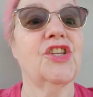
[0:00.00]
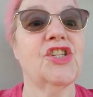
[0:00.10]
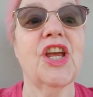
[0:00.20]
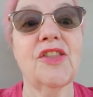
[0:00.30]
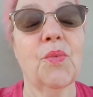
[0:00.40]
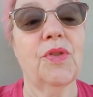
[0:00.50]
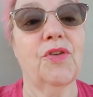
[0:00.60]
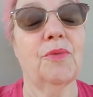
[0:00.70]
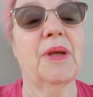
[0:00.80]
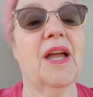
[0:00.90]
share that with
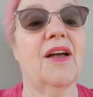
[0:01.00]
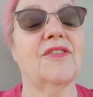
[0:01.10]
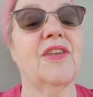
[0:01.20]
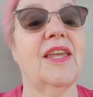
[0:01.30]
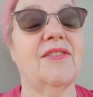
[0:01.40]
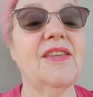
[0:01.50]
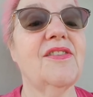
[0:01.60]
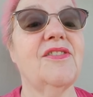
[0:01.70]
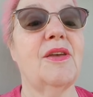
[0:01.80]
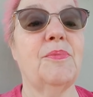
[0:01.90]
you, because
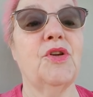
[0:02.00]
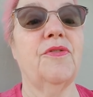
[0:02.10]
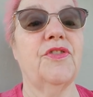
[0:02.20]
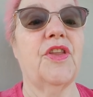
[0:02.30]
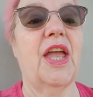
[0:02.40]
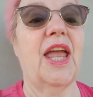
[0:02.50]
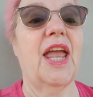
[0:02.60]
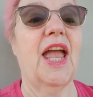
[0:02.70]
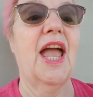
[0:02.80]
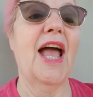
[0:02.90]
this is a beautiful
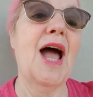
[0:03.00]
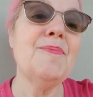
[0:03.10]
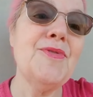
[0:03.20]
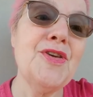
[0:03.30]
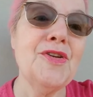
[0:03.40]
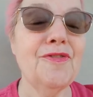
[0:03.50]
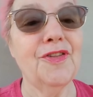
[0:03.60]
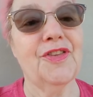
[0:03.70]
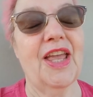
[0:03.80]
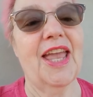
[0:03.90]
day, a
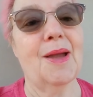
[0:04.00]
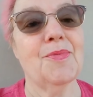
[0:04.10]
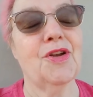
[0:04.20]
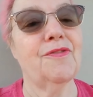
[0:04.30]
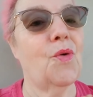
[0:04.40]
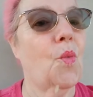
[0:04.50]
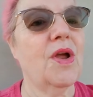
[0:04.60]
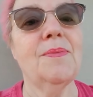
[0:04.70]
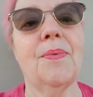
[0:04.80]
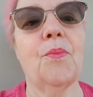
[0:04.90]
beautiful
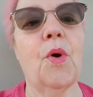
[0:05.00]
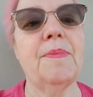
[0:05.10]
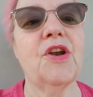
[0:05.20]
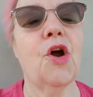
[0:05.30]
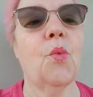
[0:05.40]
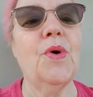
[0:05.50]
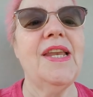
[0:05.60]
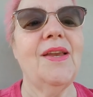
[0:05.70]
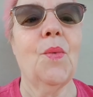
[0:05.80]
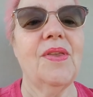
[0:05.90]
webinar
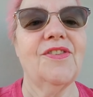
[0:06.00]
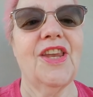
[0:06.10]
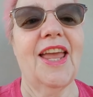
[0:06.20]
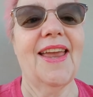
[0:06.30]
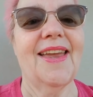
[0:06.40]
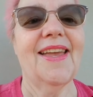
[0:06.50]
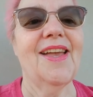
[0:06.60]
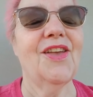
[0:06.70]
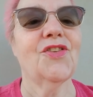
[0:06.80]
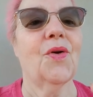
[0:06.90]
Winning Wednesday.
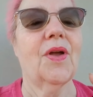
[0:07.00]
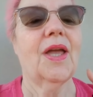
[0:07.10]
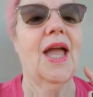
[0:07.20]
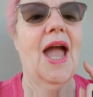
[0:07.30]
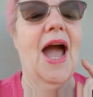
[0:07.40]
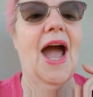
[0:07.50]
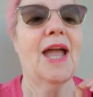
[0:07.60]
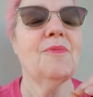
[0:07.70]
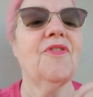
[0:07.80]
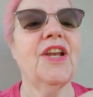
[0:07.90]
So
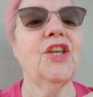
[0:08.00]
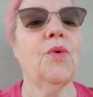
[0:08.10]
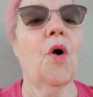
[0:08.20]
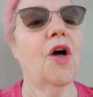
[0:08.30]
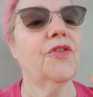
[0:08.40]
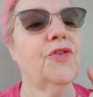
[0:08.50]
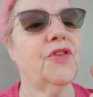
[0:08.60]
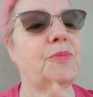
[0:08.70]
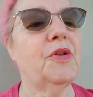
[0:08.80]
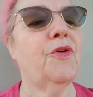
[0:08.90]
I'm inviting you all to
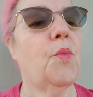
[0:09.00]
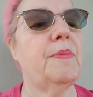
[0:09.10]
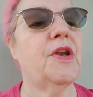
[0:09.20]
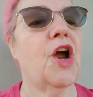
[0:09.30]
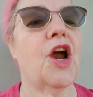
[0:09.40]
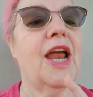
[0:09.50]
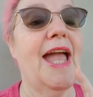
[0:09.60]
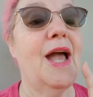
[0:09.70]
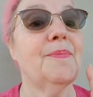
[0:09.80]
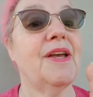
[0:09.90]
this beautiful webinar.
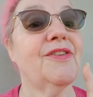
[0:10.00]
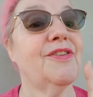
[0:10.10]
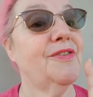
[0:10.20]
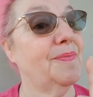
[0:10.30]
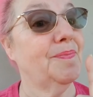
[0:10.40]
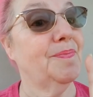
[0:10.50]
Plus,